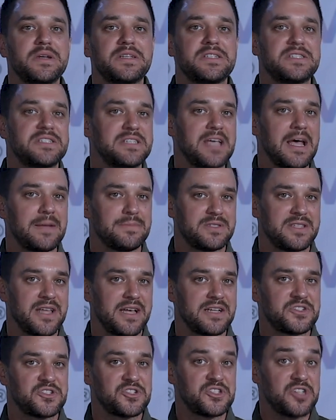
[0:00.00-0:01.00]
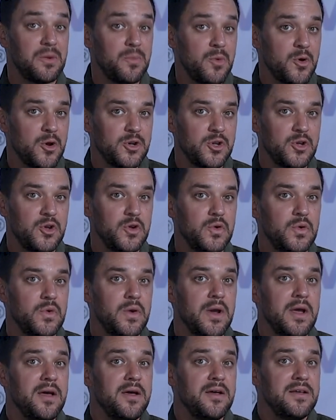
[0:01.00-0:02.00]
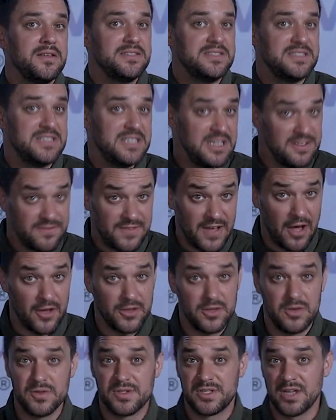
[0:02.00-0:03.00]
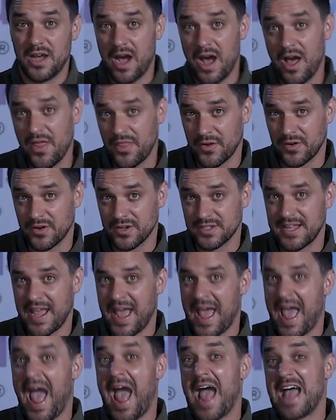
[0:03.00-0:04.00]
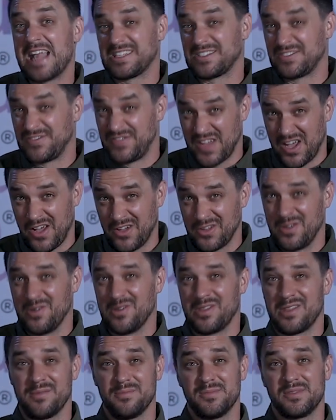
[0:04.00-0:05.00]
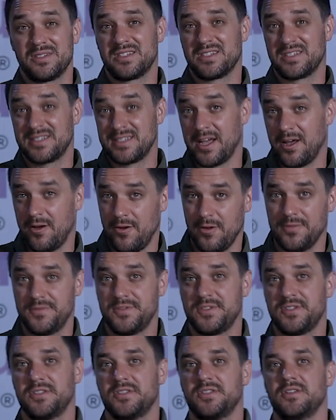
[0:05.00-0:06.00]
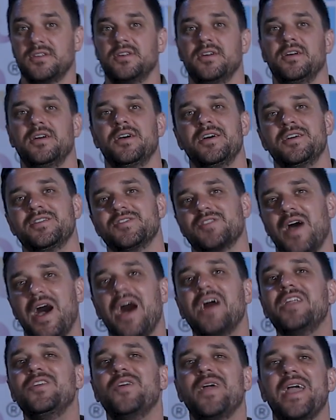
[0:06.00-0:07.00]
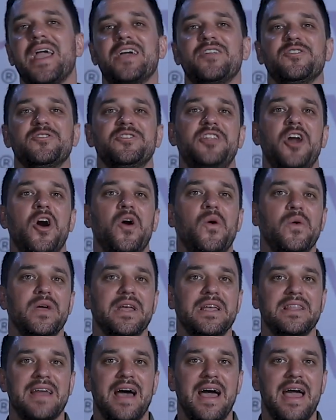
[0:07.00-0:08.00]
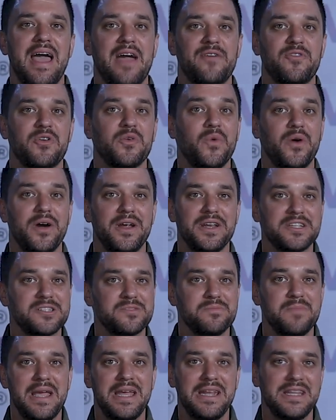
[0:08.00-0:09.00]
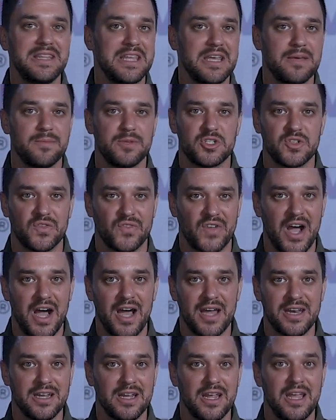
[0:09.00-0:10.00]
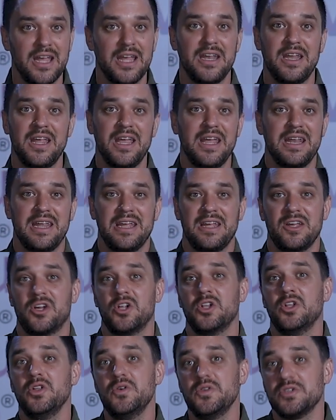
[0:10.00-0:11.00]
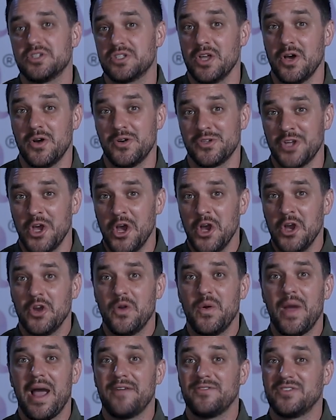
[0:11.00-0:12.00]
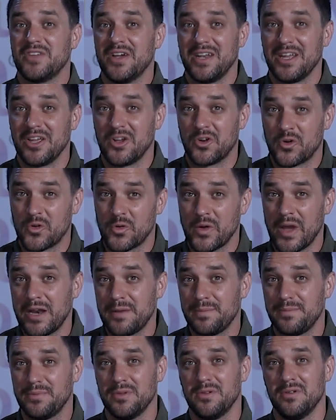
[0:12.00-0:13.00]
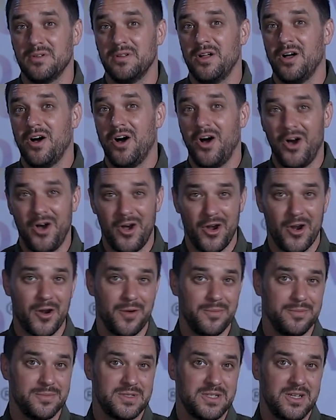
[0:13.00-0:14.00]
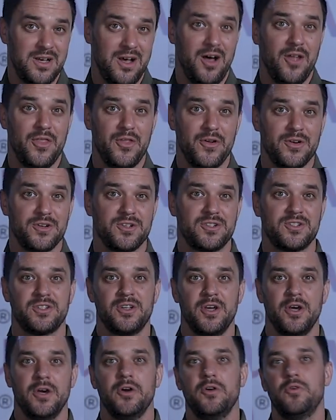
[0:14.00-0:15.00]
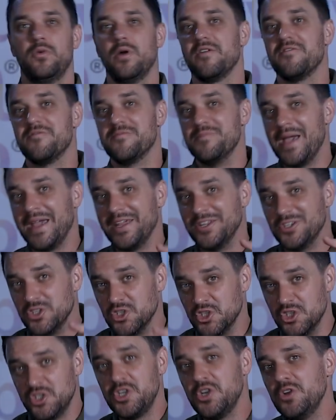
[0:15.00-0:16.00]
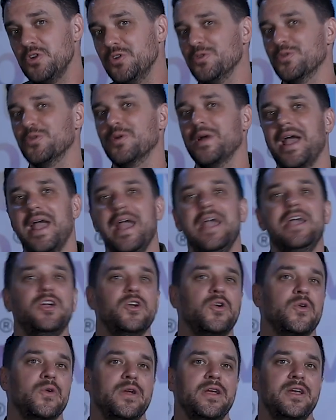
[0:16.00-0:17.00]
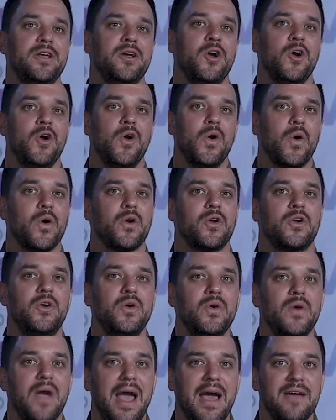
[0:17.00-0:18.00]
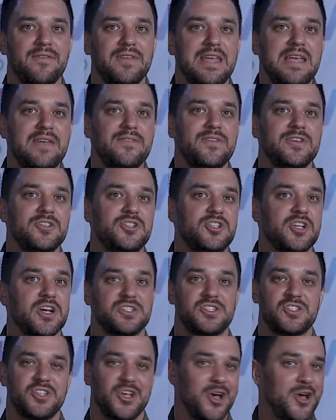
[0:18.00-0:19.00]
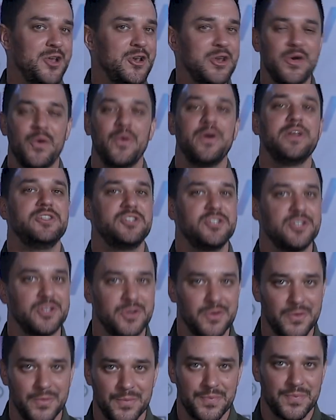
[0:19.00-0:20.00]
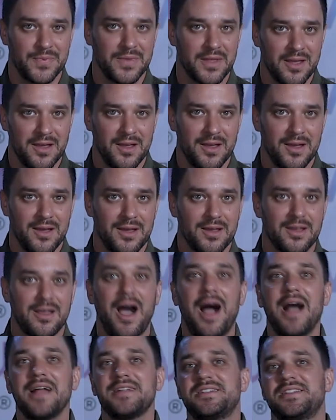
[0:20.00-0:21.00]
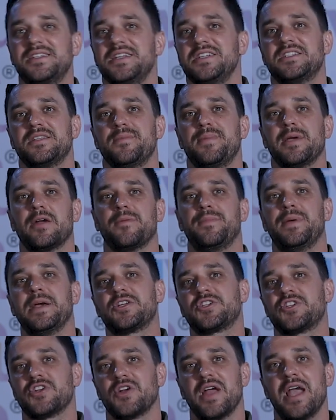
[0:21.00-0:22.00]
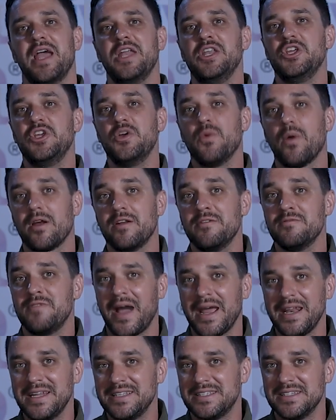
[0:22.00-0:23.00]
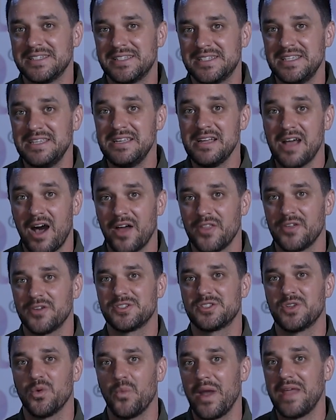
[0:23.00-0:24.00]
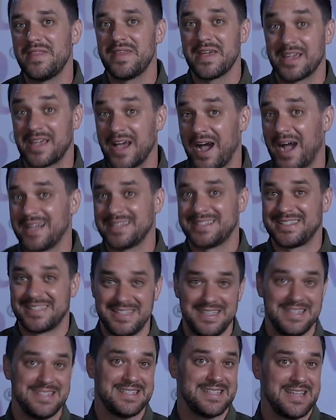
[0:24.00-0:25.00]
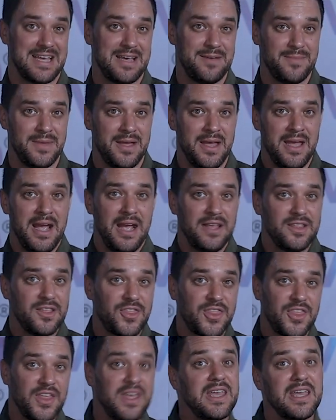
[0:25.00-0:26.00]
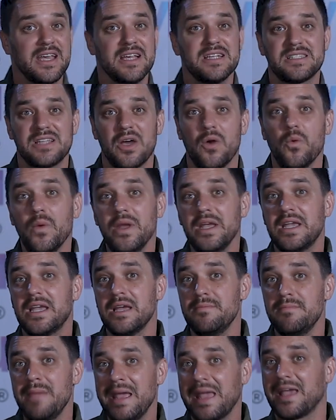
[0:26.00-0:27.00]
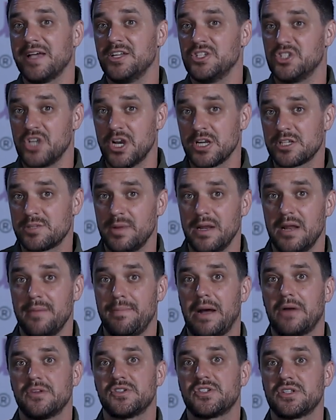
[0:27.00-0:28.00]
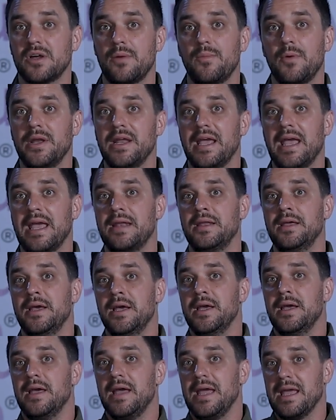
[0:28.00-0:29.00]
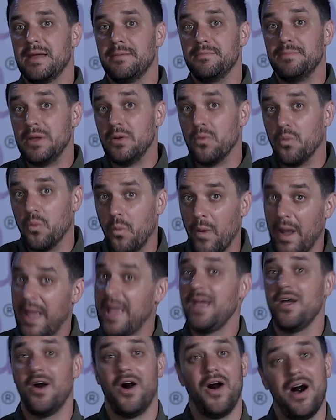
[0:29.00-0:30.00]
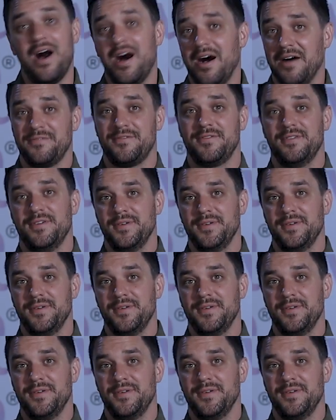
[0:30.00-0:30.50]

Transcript: accept that someone who devalues others has value themselves. So how do you handle knowing that everyone is made in the image of God, and it includes those who have done incredible harm to others, who have made you angry, or who have even just annoyed you? God sees the bigger picture, and you are invited to see others the way that God sees them. And the thing is that we can make a judgment about someone and be way off.